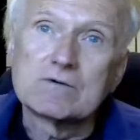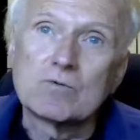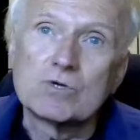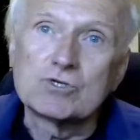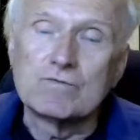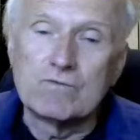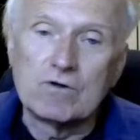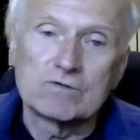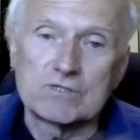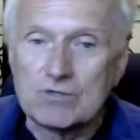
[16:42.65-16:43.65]
which
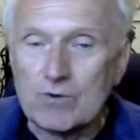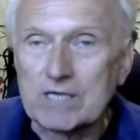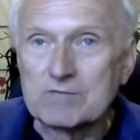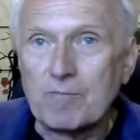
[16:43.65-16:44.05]
involves US